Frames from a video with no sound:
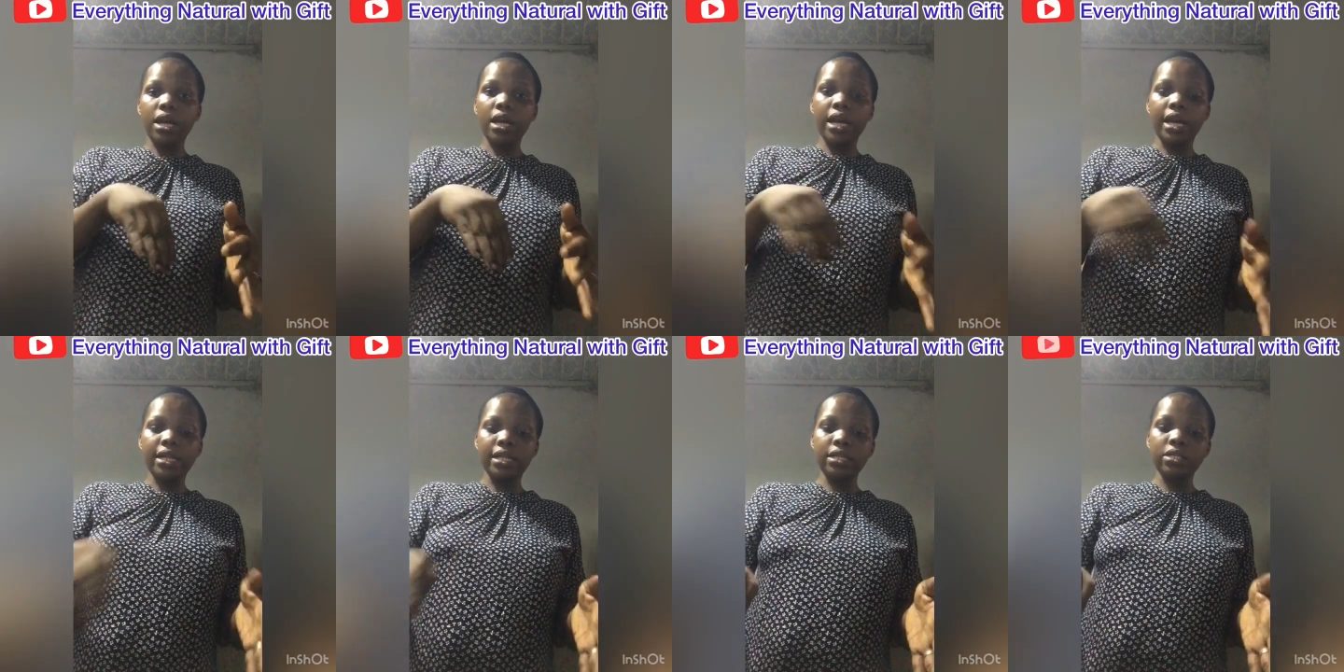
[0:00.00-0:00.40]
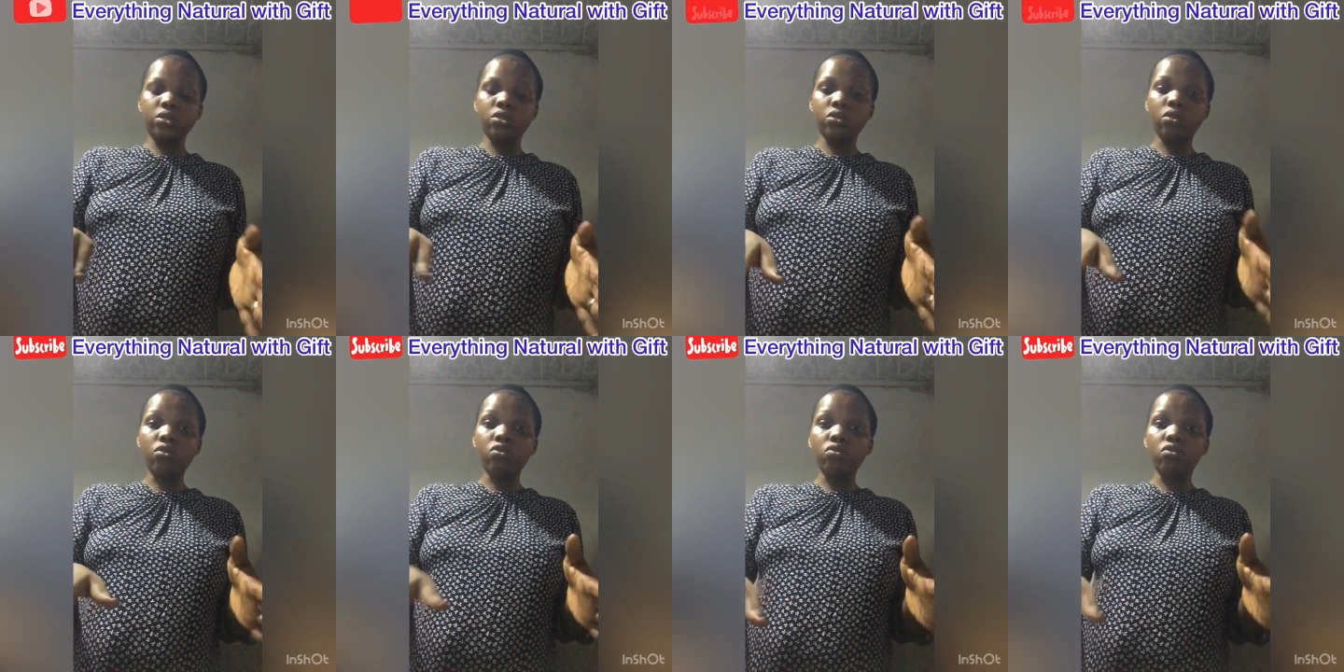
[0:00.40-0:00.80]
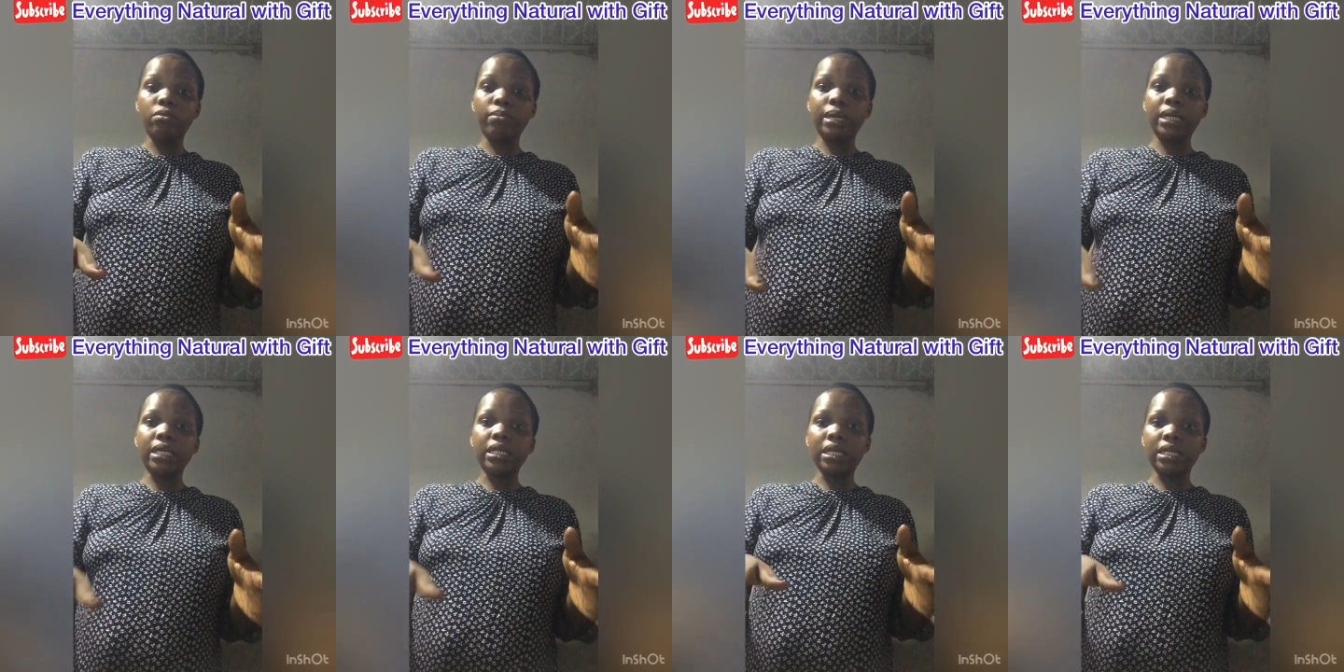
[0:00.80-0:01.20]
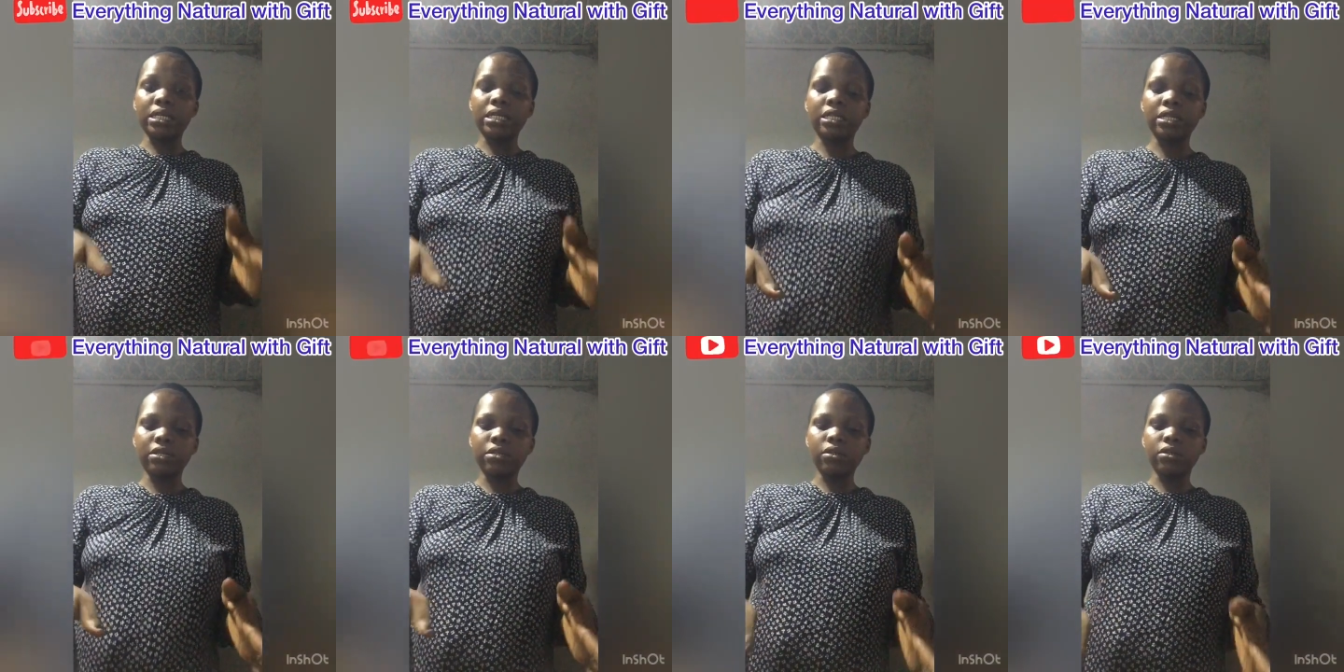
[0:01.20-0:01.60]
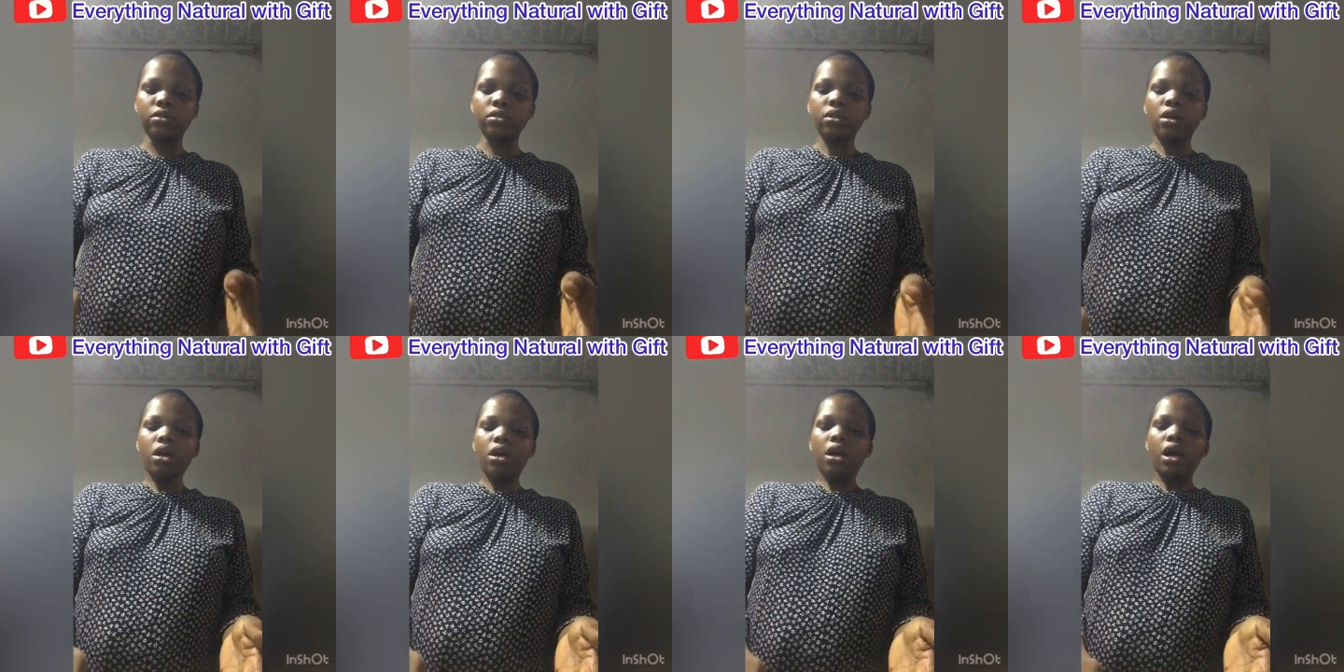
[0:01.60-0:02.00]
any strong rubber you can sit on
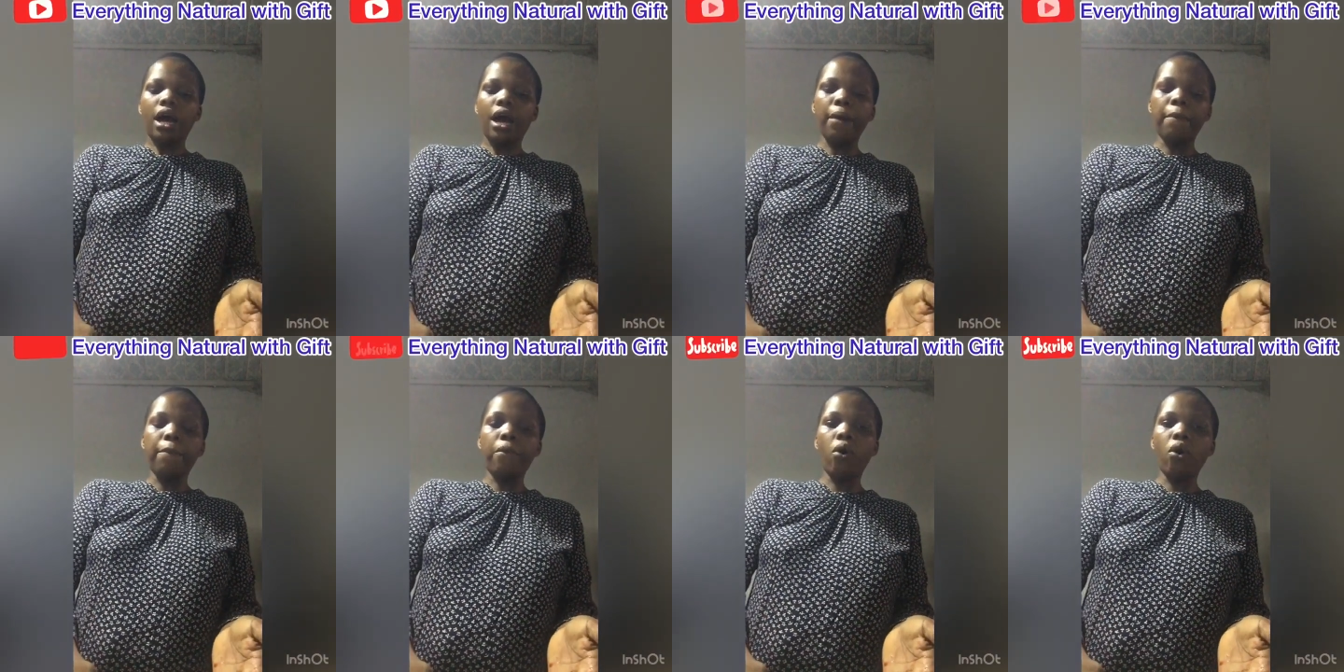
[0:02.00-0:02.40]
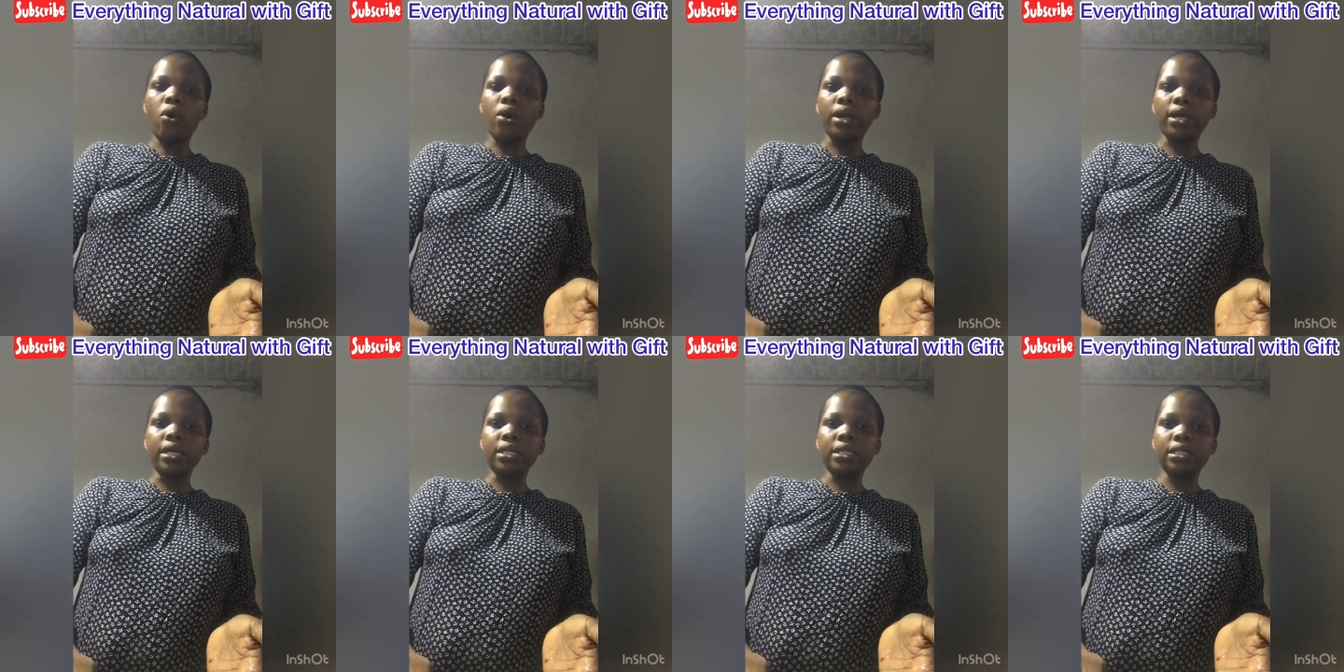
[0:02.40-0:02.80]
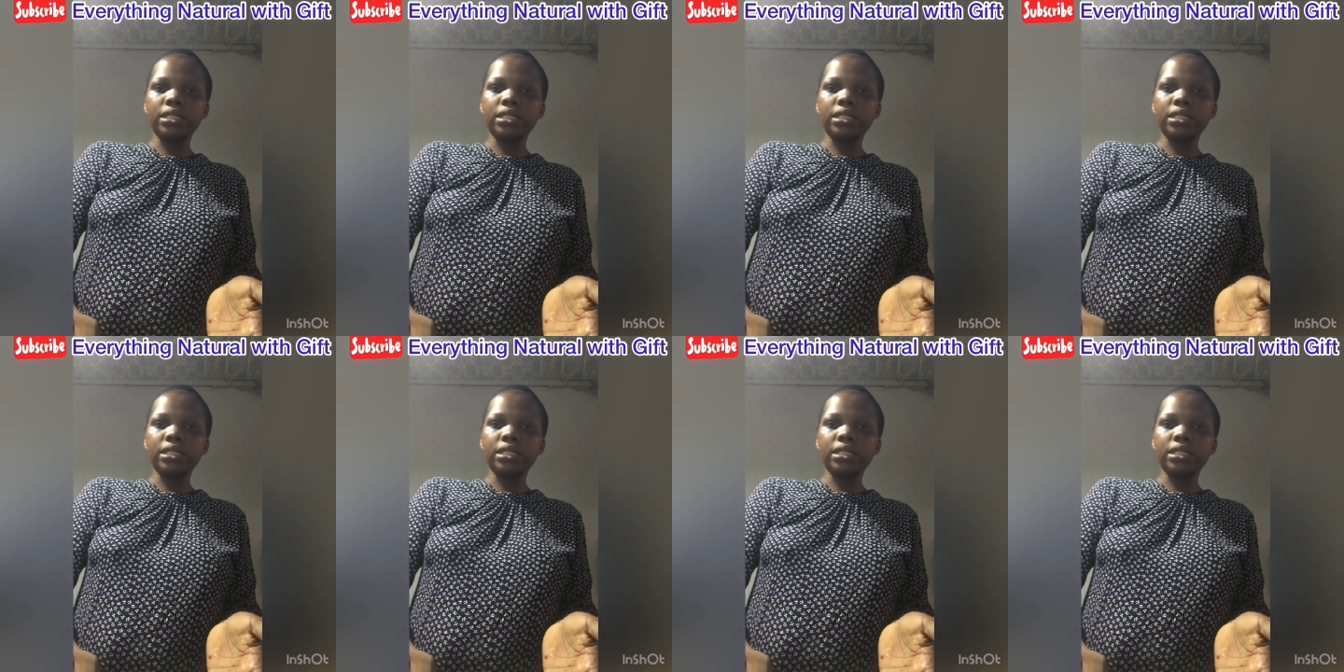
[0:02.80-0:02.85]
and pour it